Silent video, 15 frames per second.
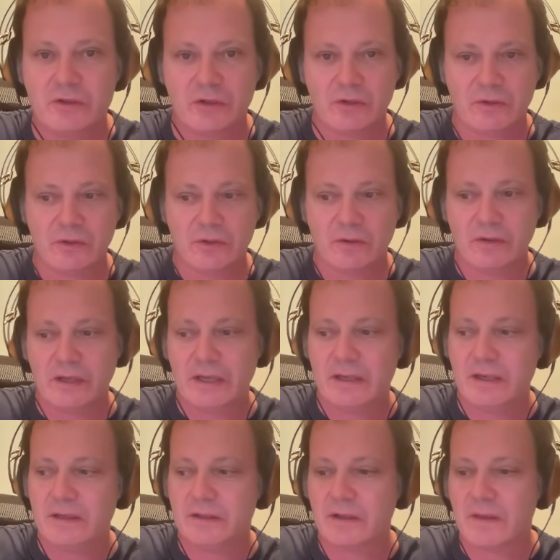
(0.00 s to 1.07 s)
to lean
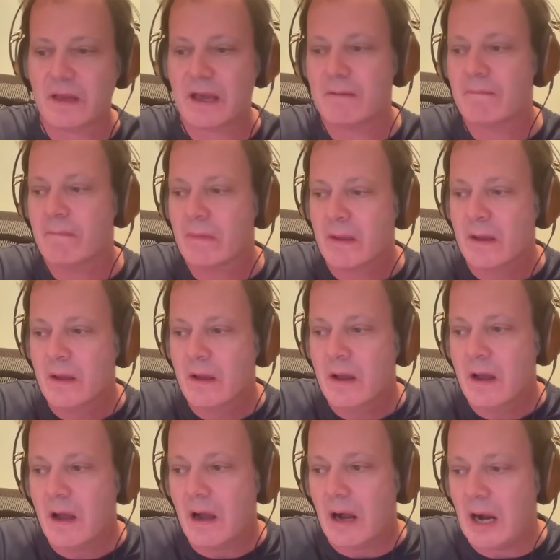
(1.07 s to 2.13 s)
into that.
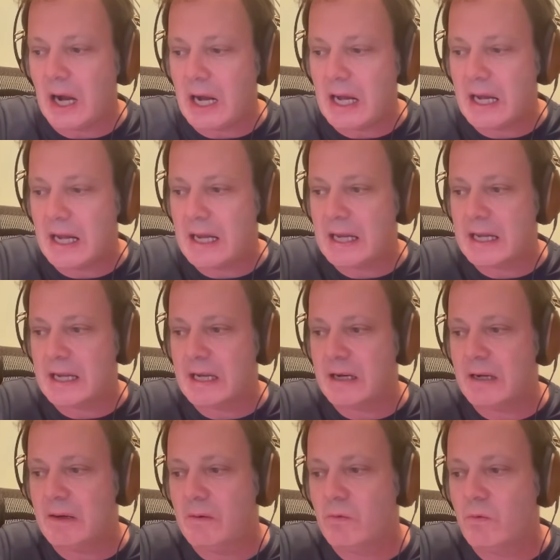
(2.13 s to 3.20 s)

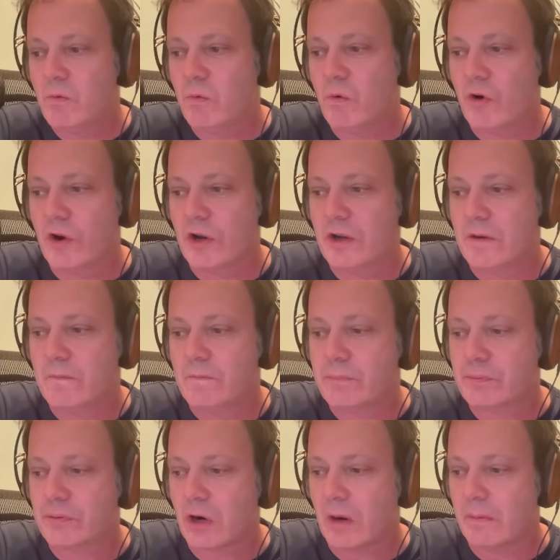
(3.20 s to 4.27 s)
I would
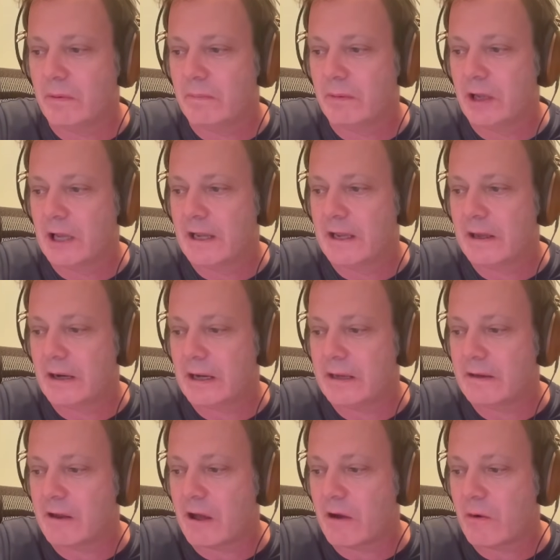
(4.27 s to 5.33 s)
probably, and I
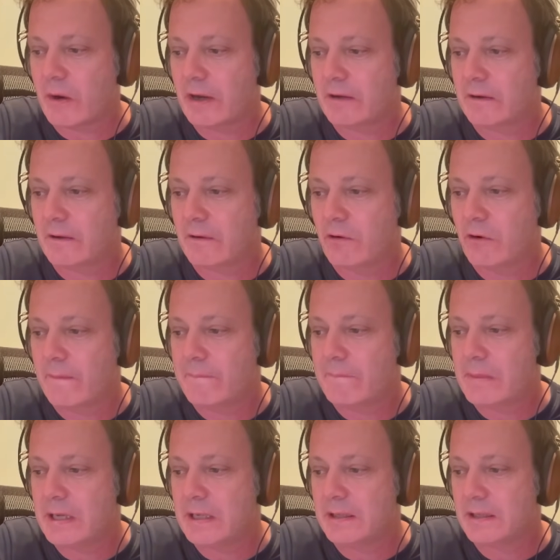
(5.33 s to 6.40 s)
know it could
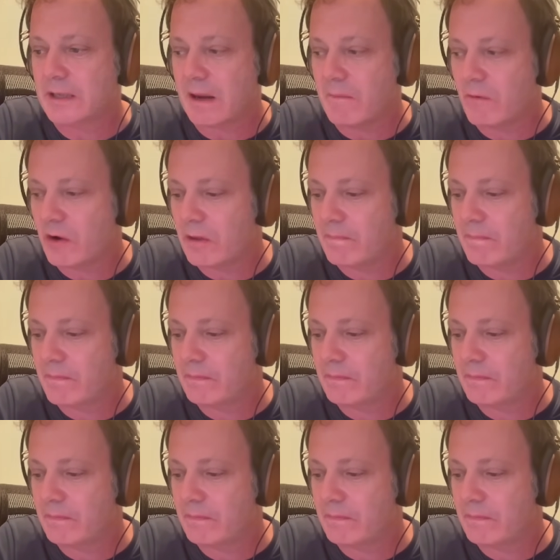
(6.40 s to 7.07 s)
be somewhat